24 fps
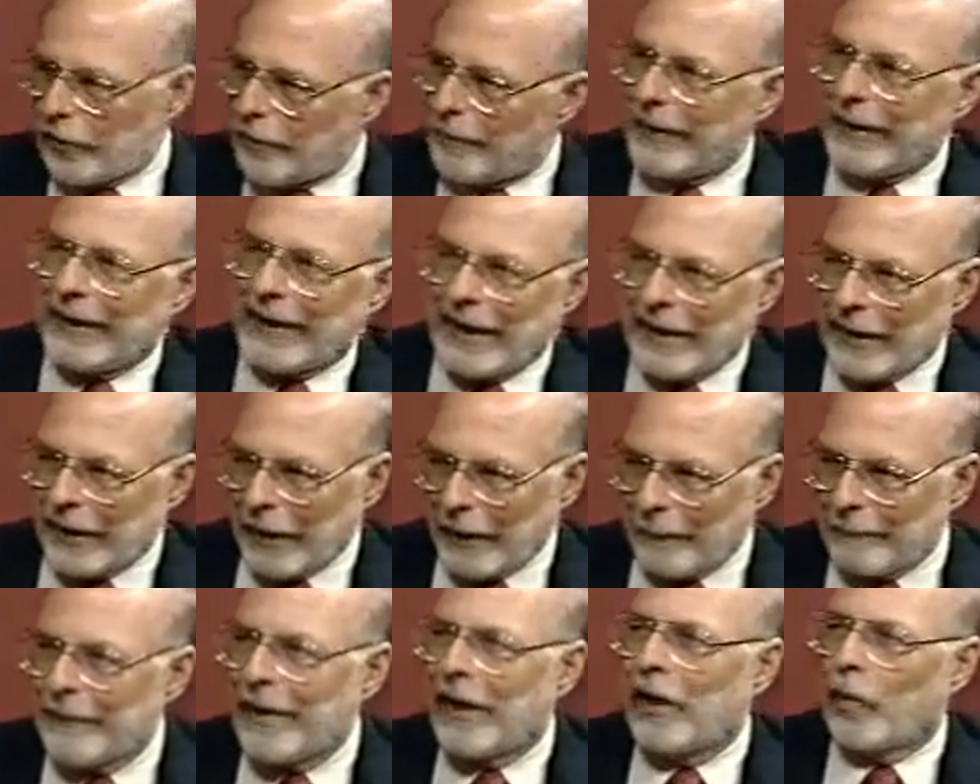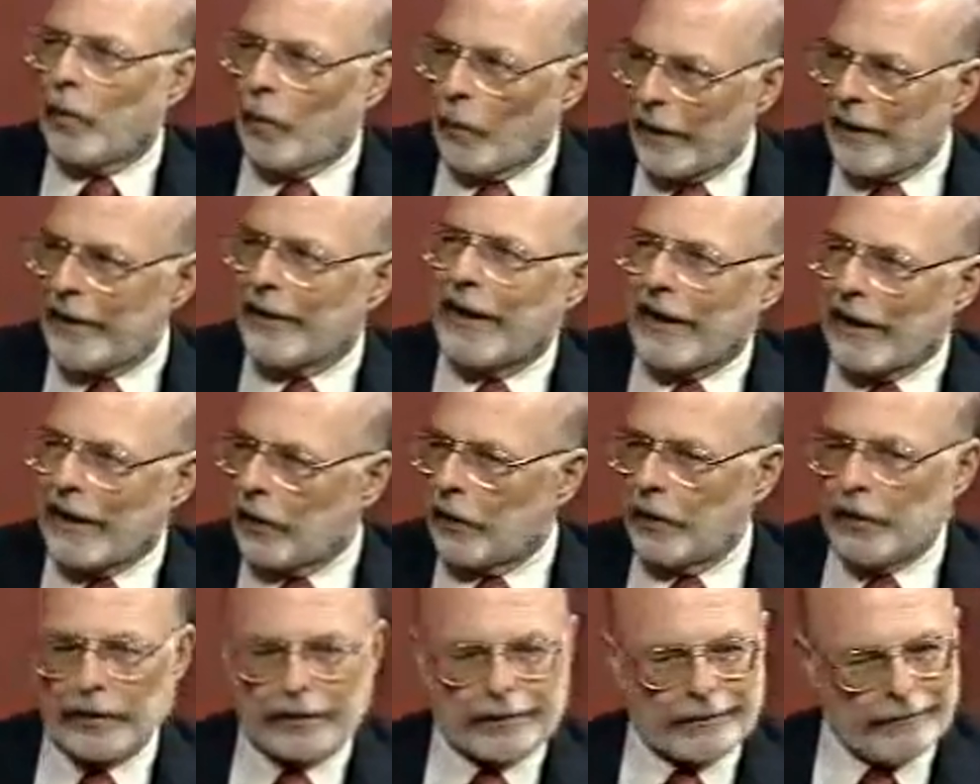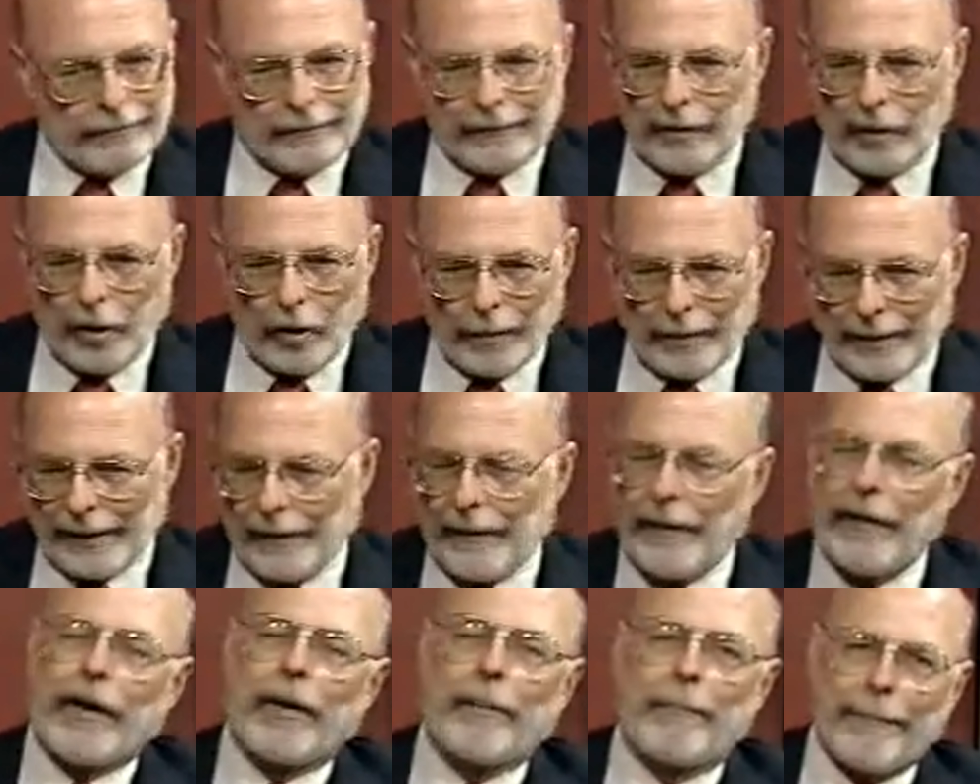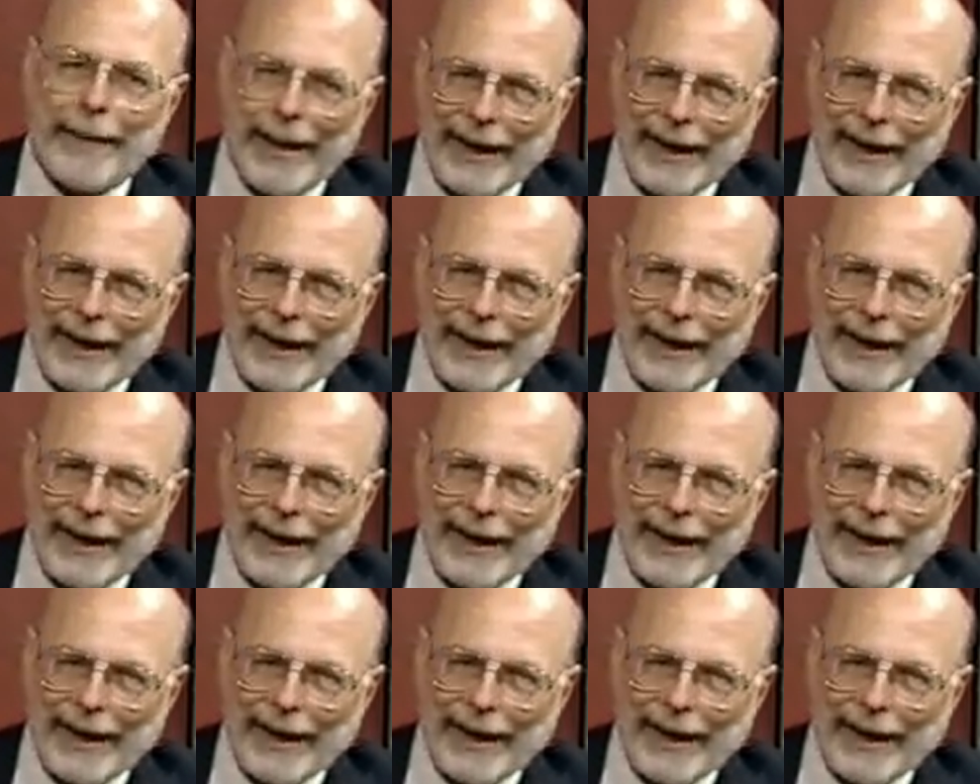Somebody got up, went and looked, nobody there.